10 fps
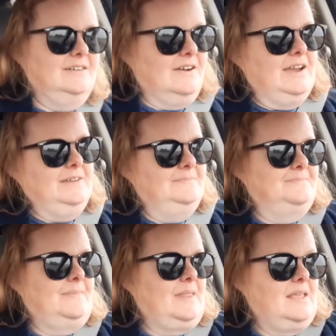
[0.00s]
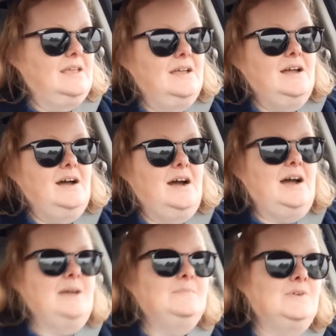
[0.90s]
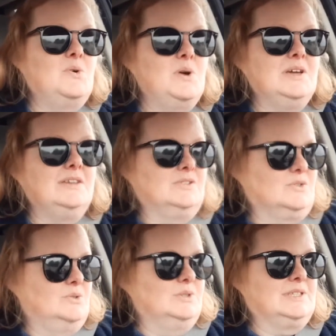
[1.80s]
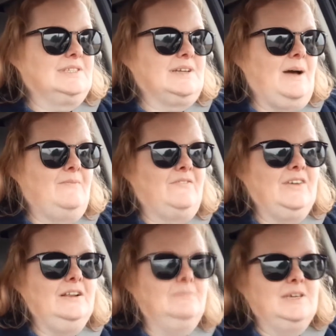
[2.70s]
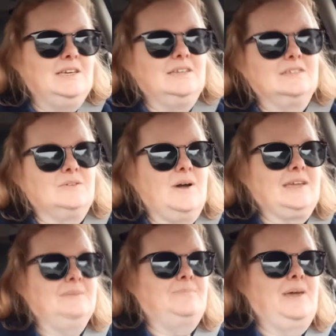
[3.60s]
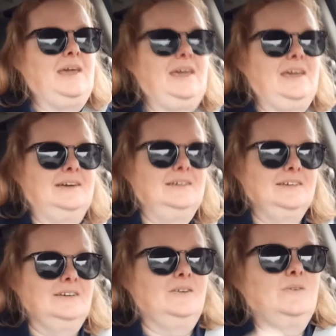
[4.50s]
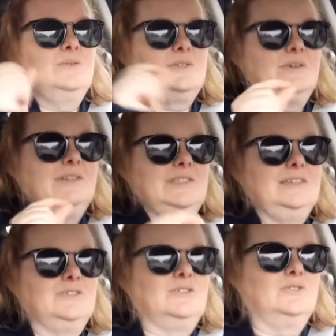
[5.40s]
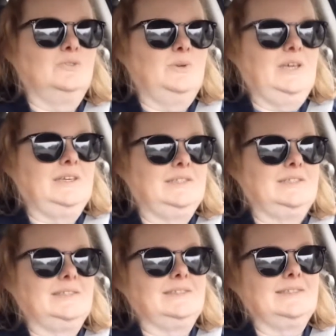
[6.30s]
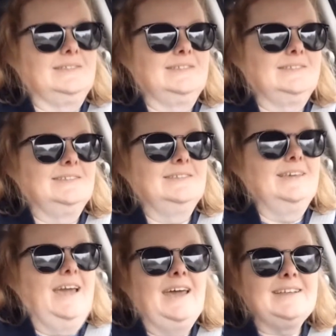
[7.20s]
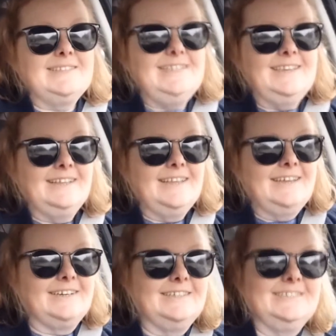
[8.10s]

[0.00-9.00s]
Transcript: Alright. I'm going to stop filming so I can pay closer attention to this. And I'll see y'all later.